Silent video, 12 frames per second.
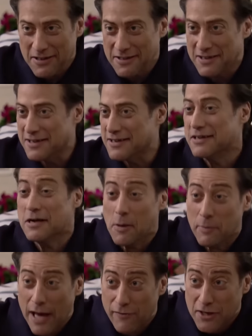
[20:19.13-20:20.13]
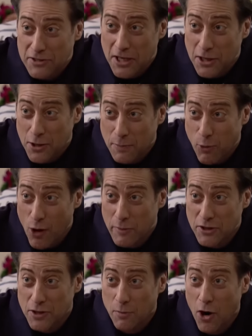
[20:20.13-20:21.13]
yeah. Like, I have a dental appointment
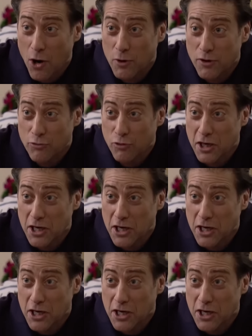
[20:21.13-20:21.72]
tomorrow at 3.